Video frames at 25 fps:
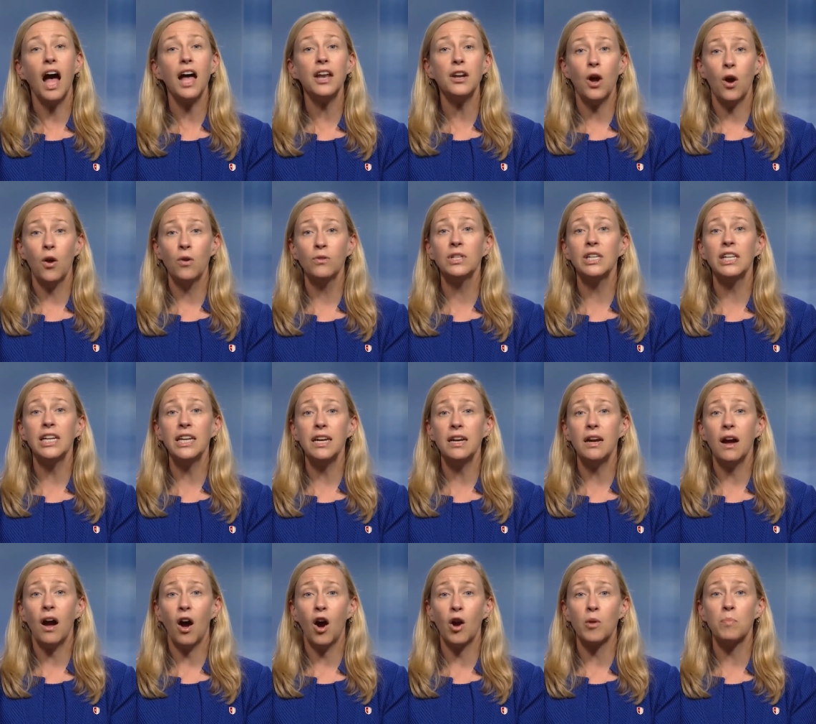Not
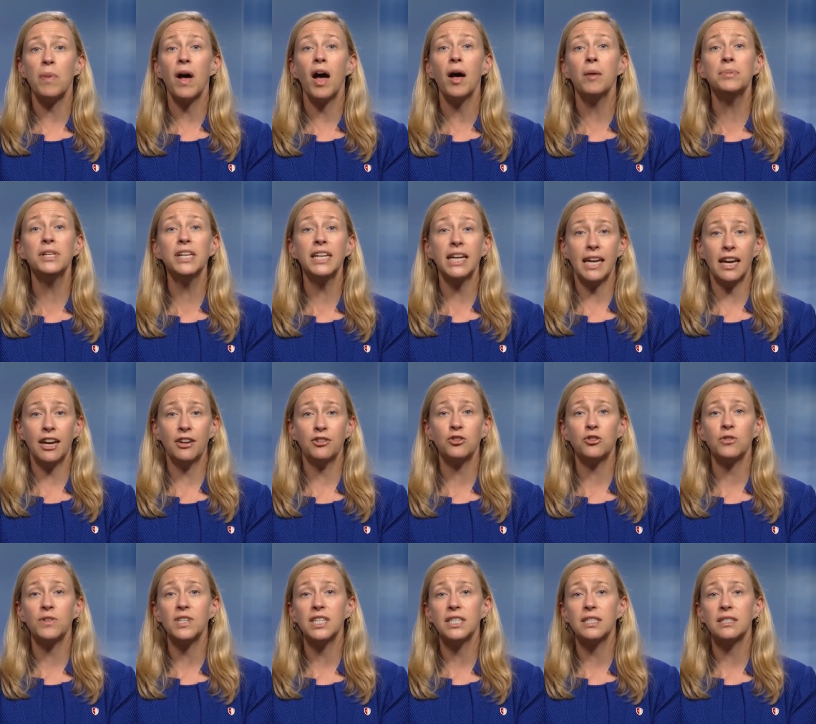only are public
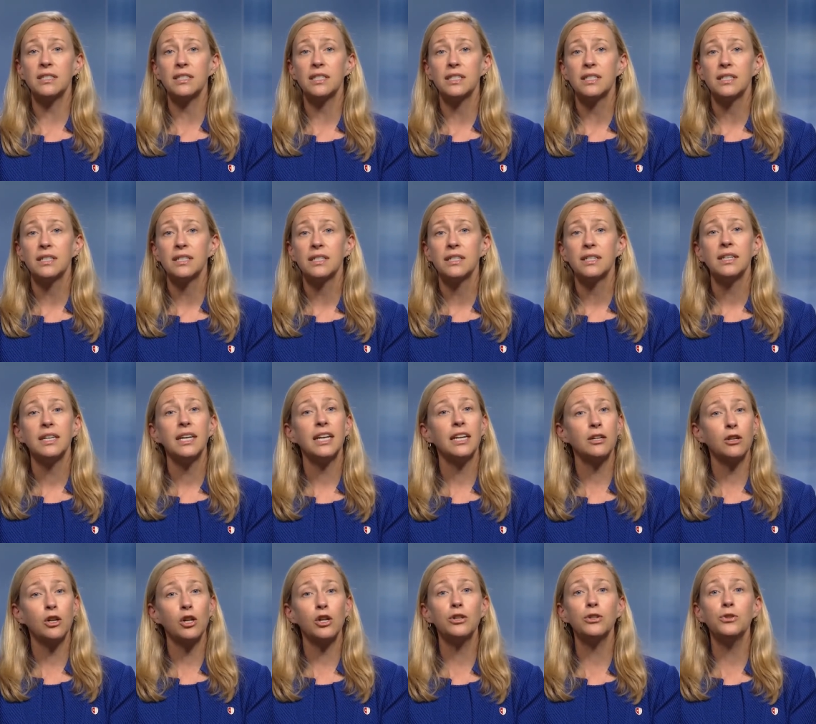interest,
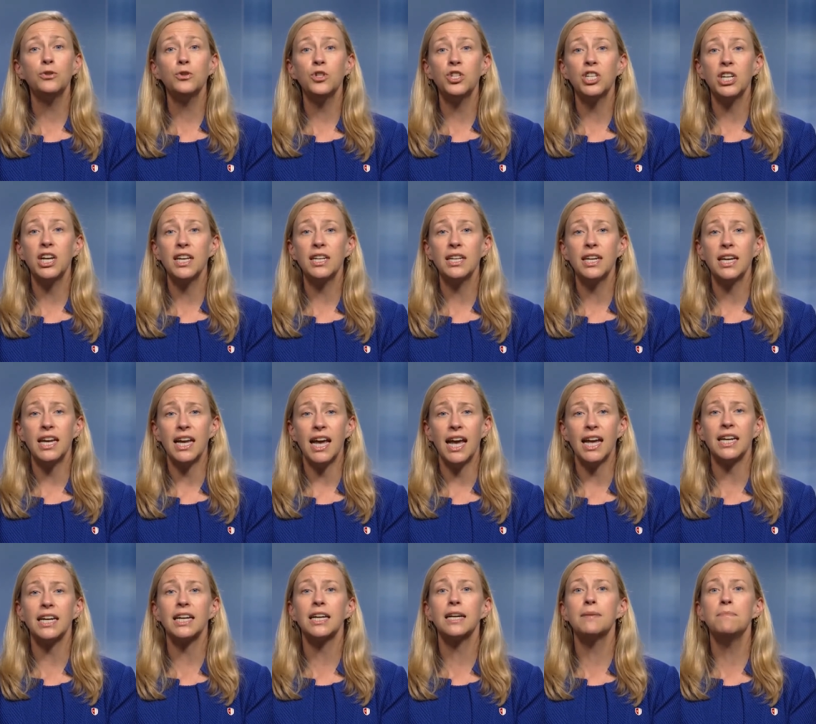inclusion,
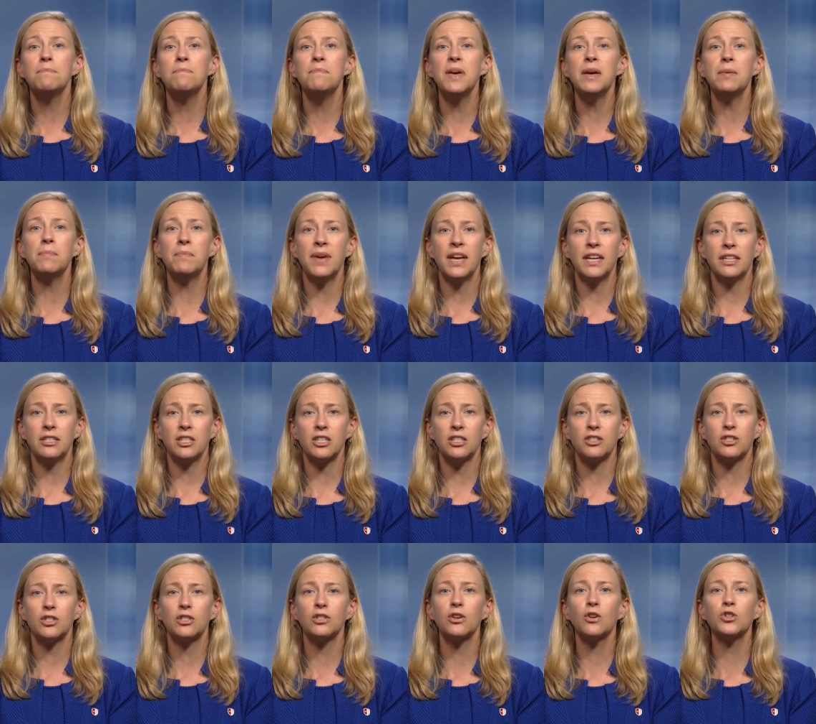and a
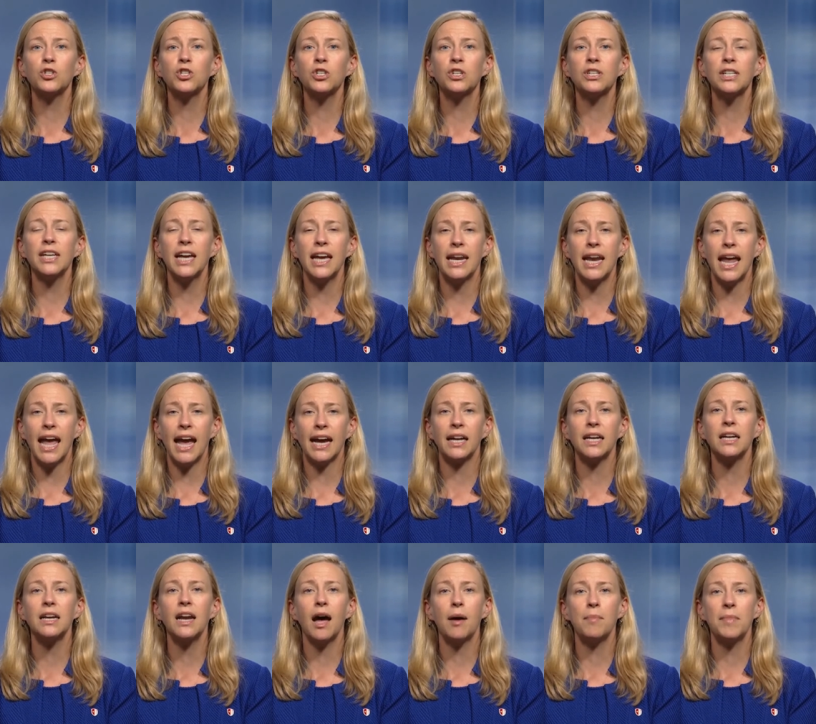commitment to social and
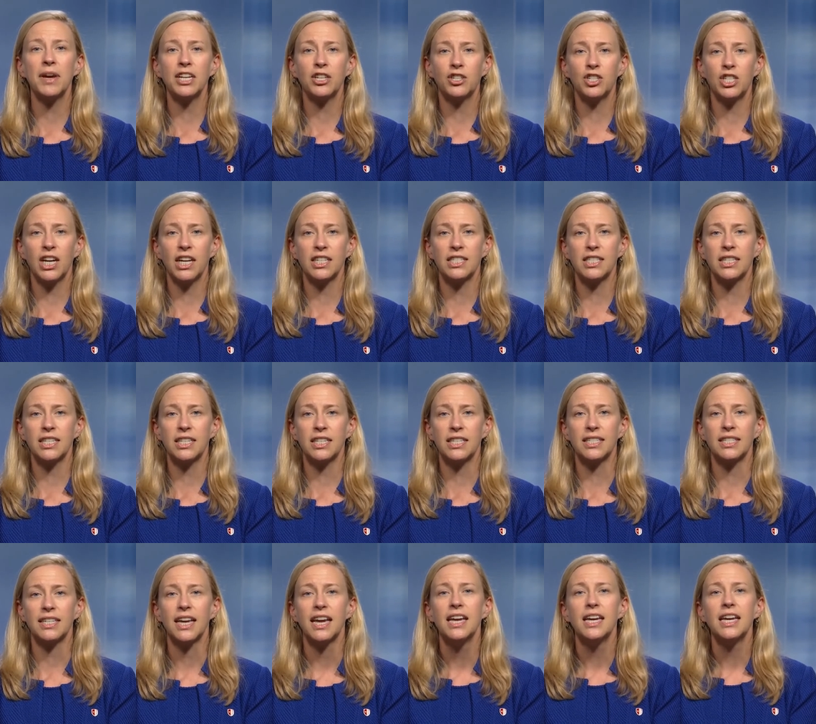economic
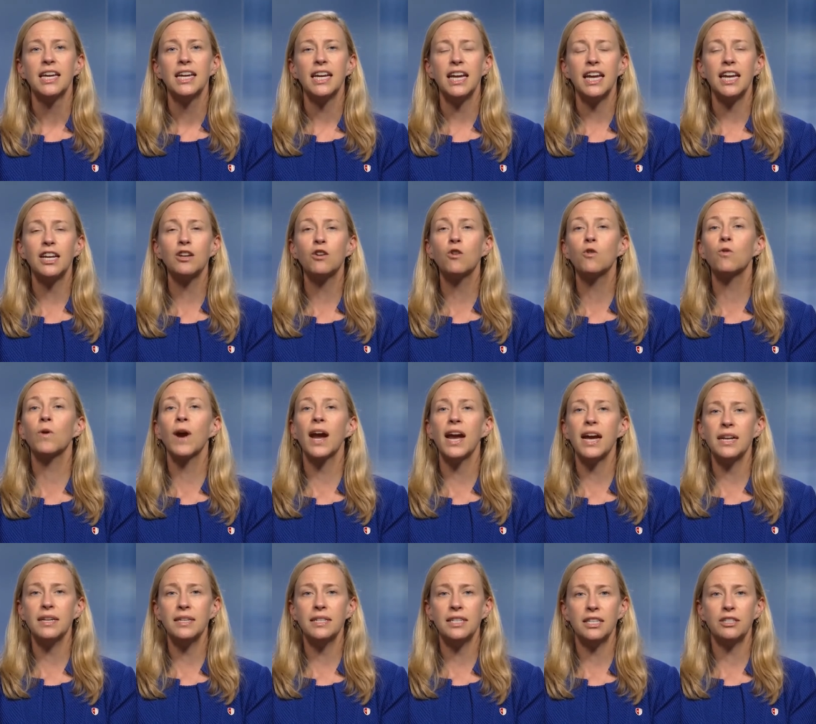justice
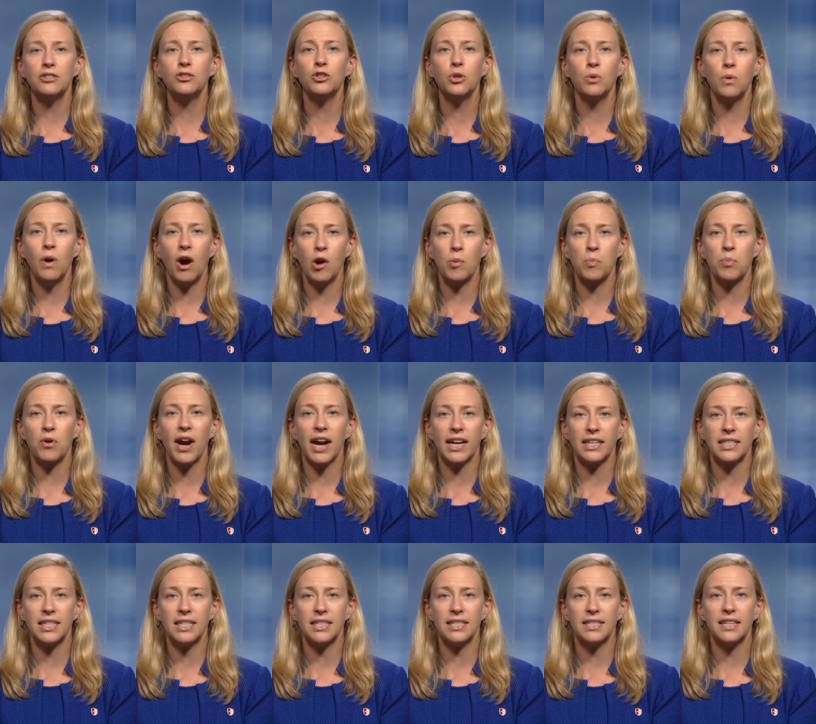ingrained into our
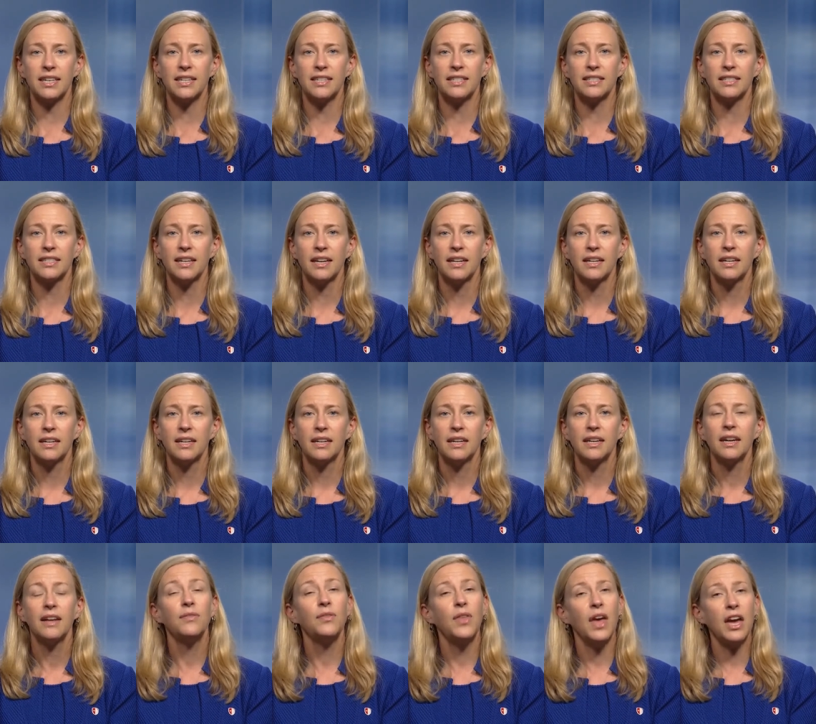practices,
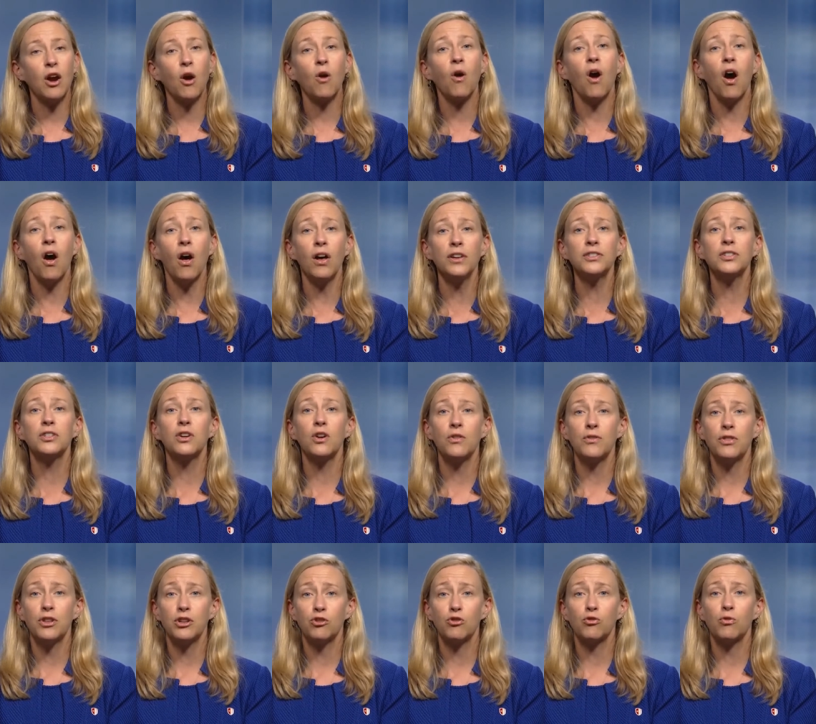they are
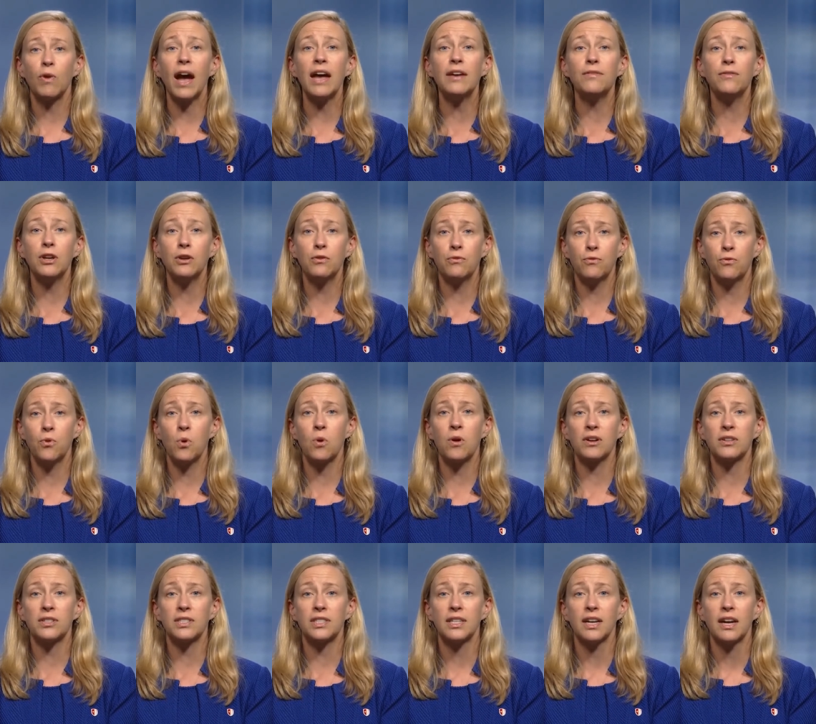also the driving
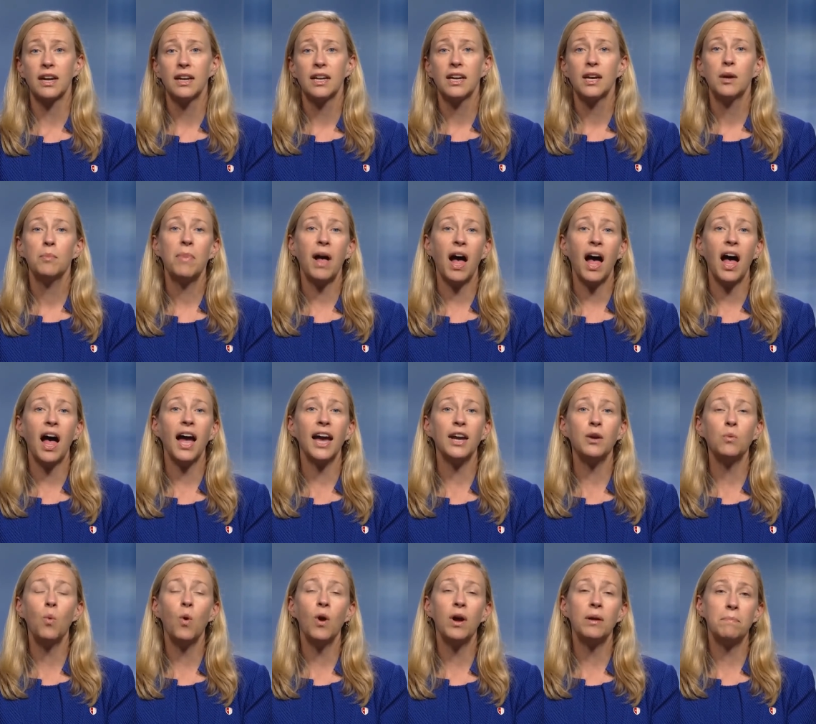force
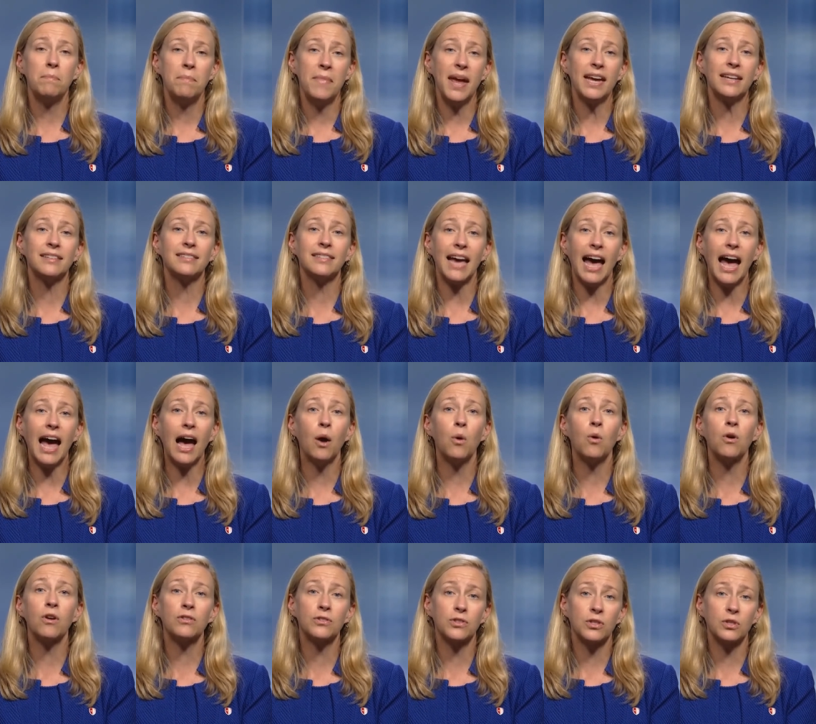behind what makes
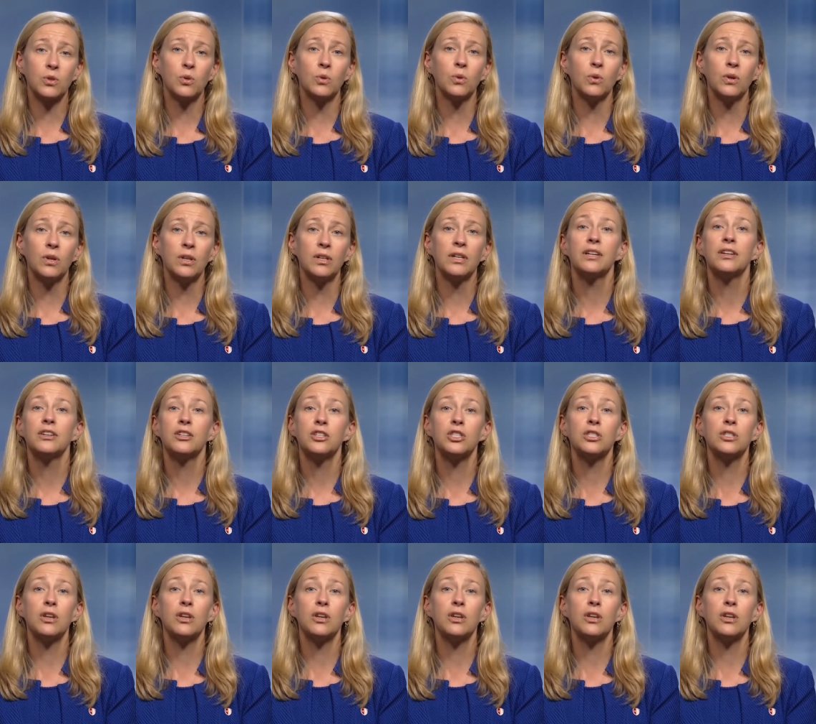our school